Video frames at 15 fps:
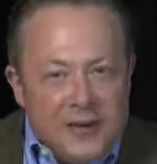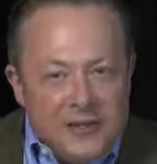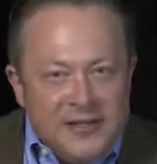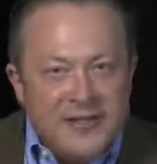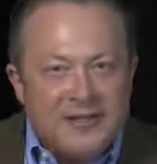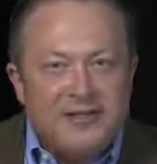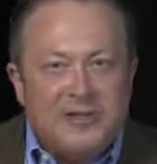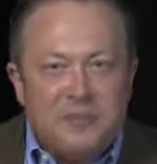
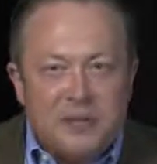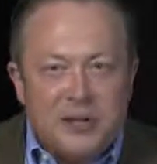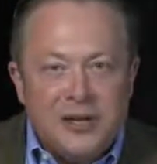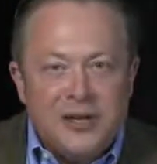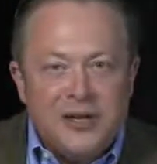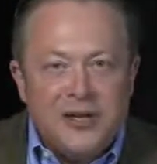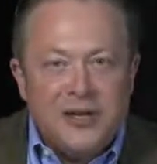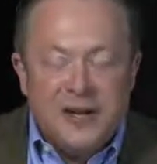
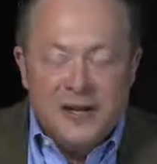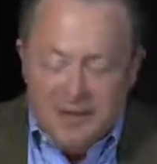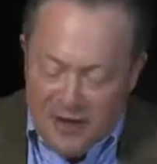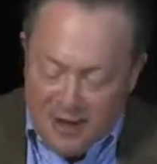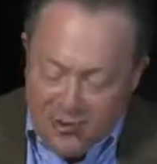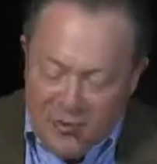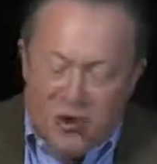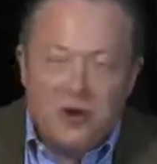disciplined.
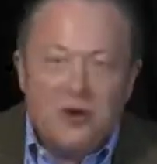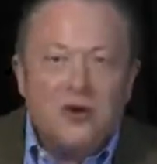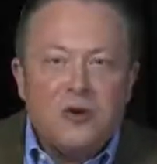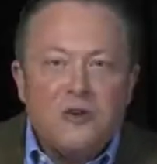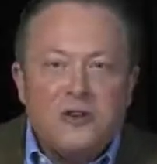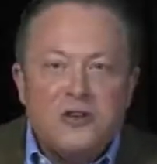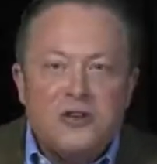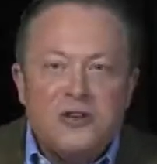They're
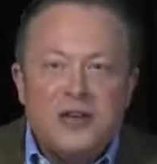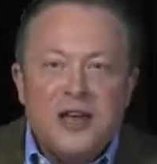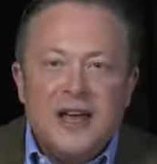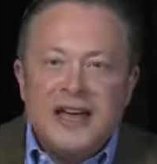rehearsed.